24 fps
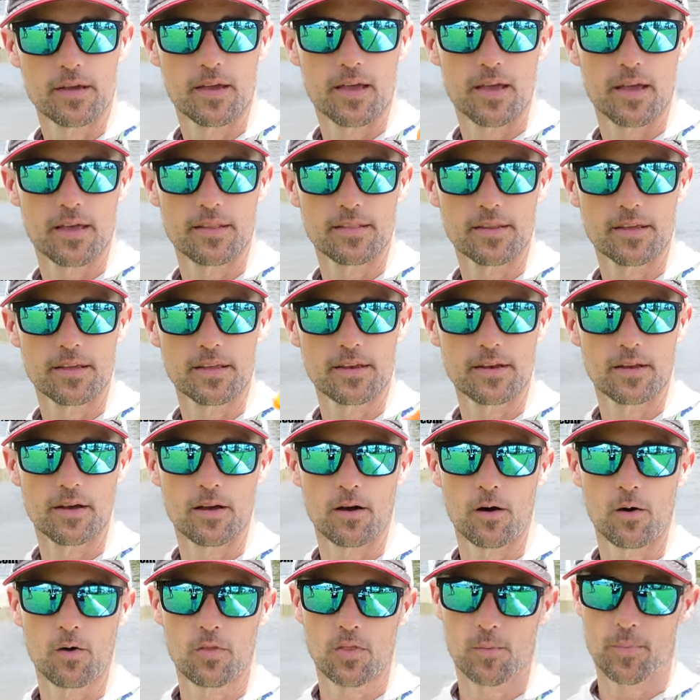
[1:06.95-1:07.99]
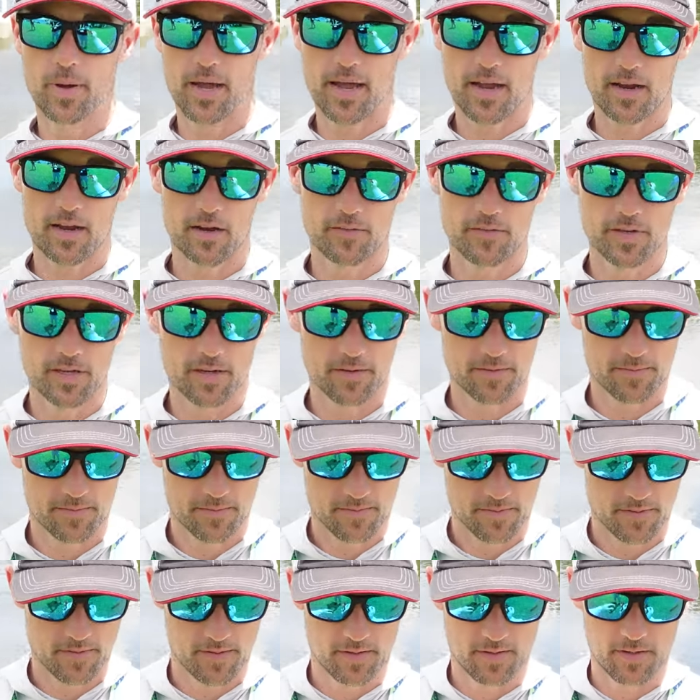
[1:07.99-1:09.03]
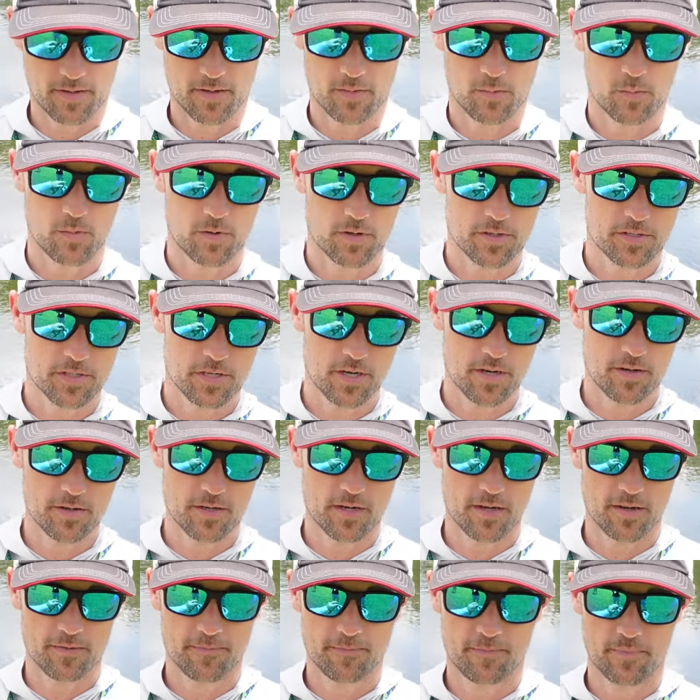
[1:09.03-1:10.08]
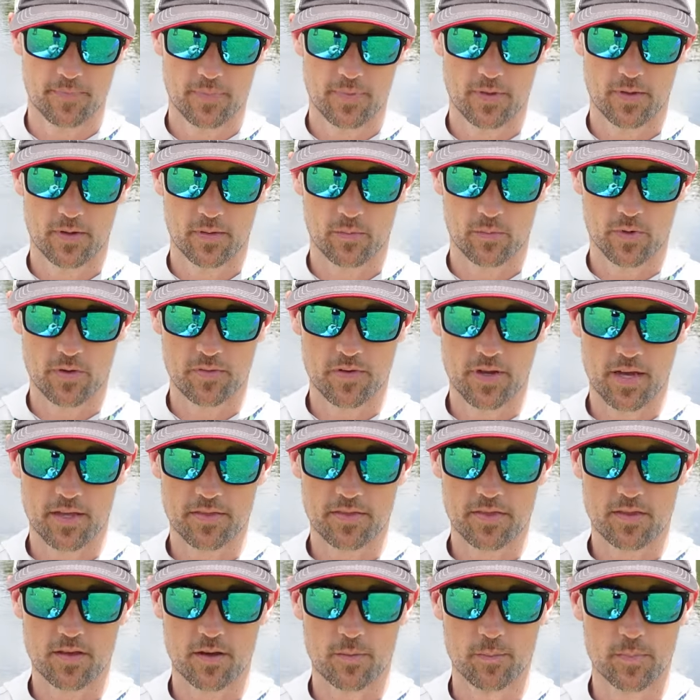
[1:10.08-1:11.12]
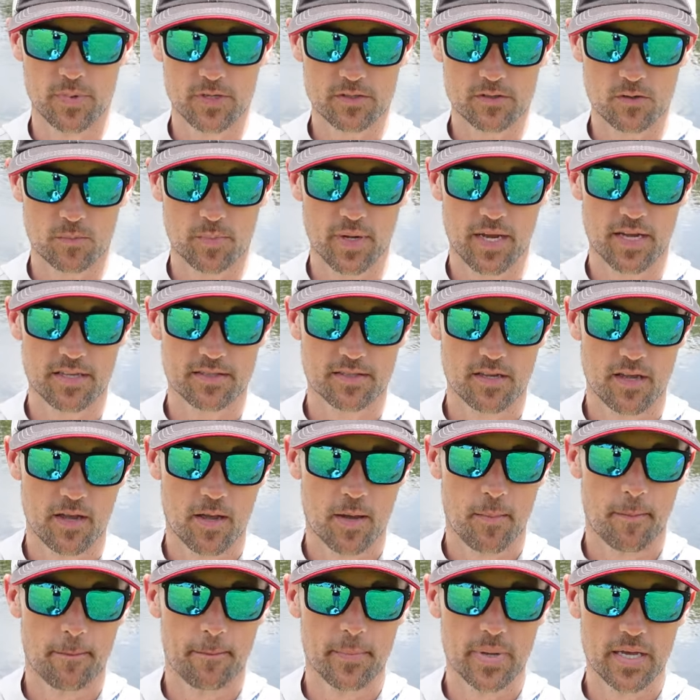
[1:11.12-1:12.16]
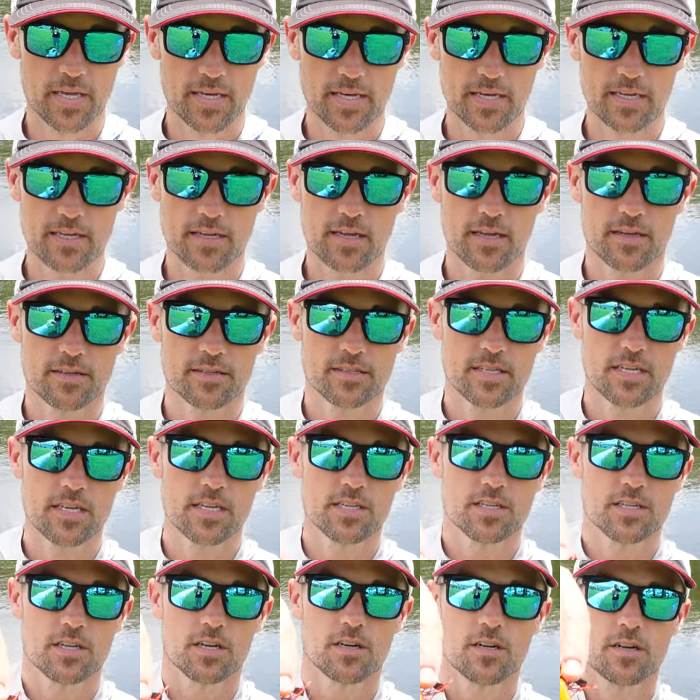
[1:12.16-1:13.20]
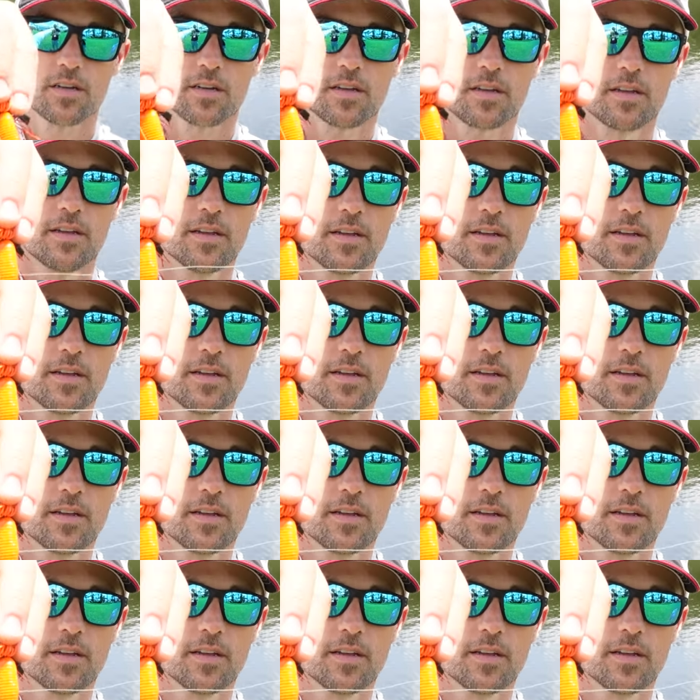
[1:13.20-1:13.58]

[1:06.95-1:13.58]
And then on the back of it, I want to show you, we've got the Missile Baits Mini D-Chunk.